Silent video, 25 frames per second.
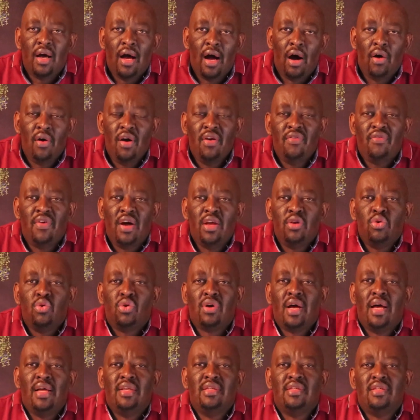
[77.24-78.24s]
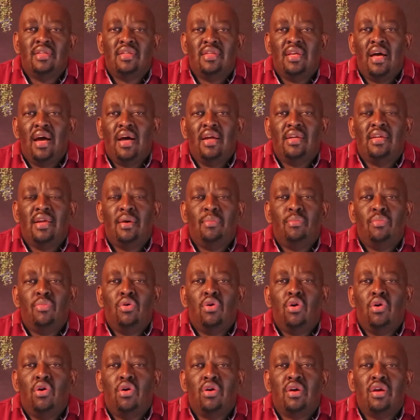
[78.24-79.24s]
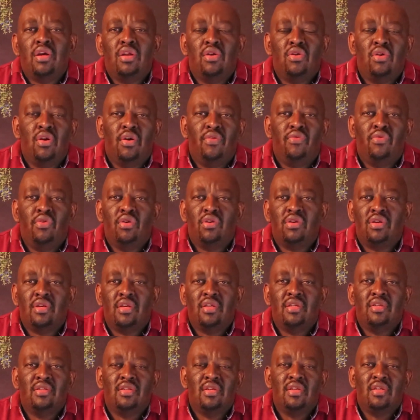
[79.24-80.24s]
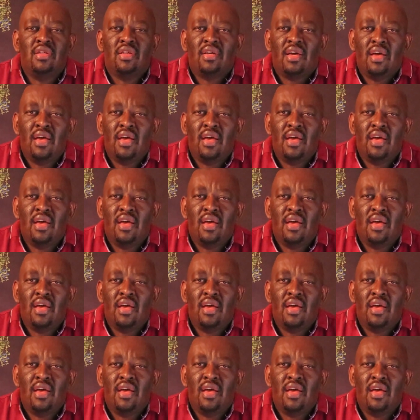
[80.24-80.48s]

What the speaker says: However, you can start a blog in your 40s in